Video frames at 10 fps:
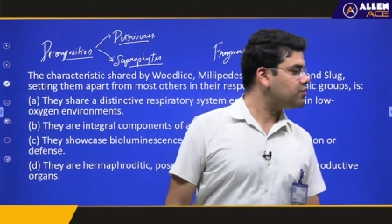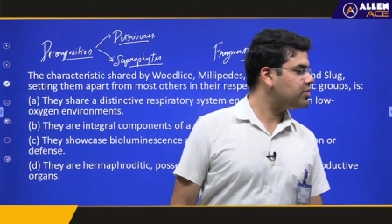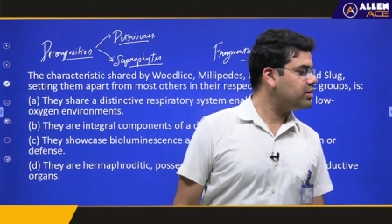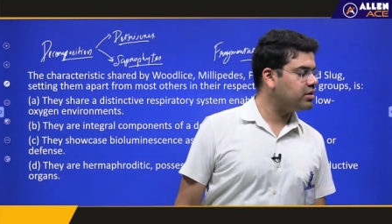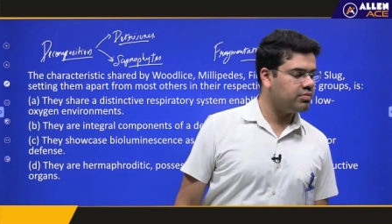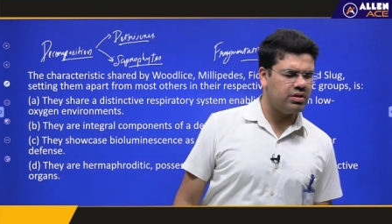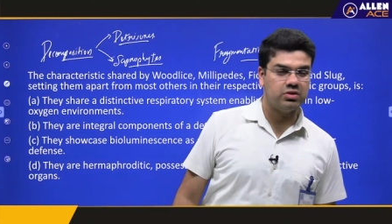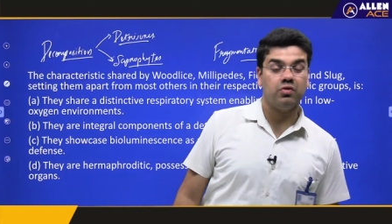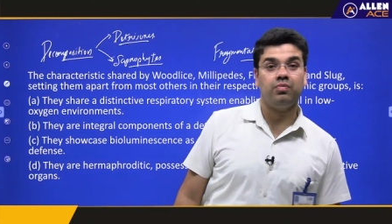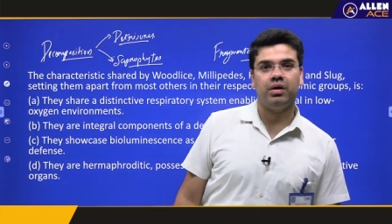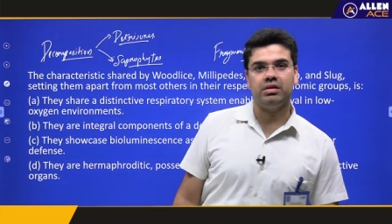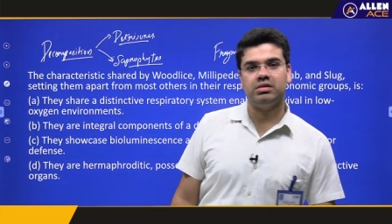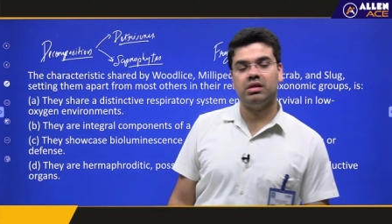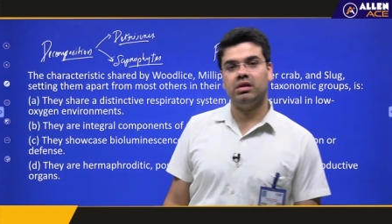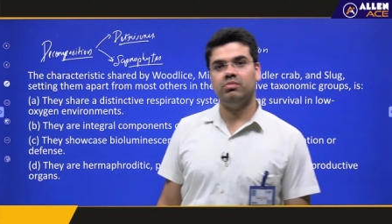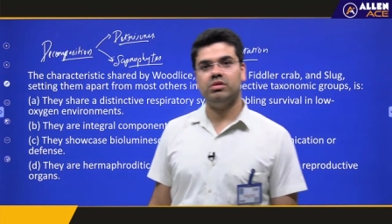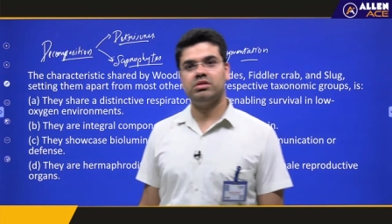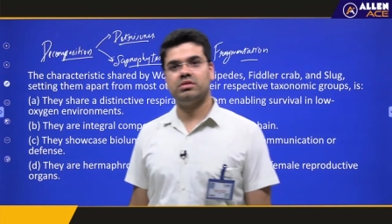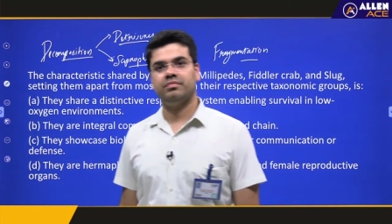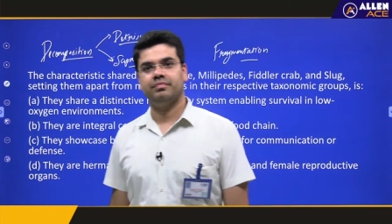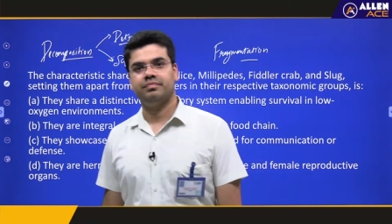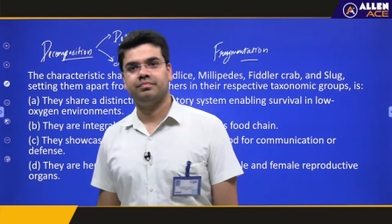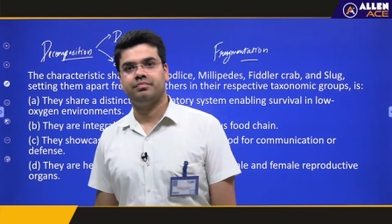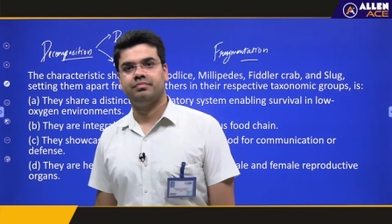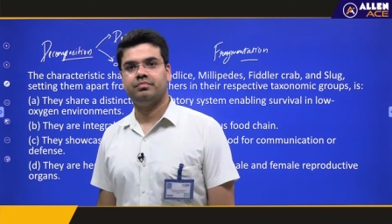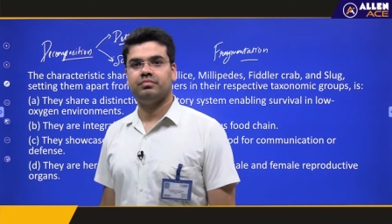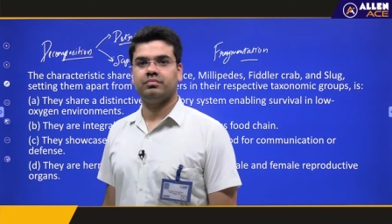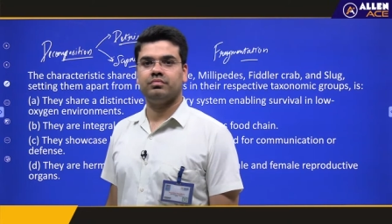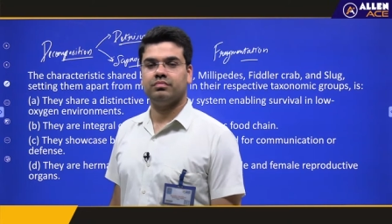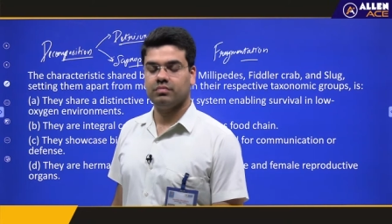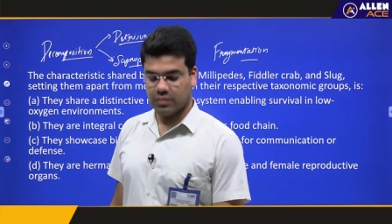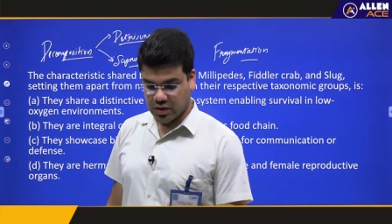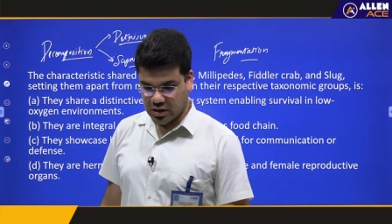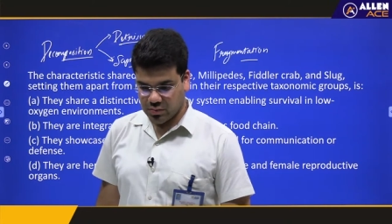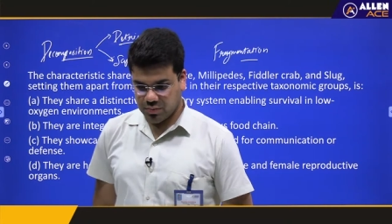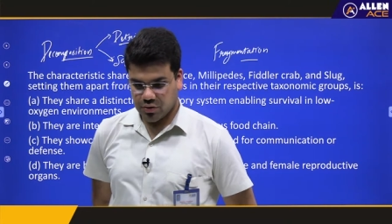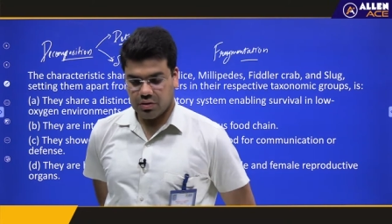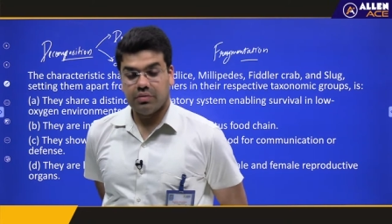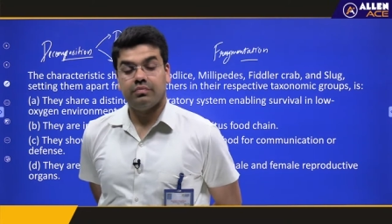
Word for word: of dead remains of plants and animals. Getting my point?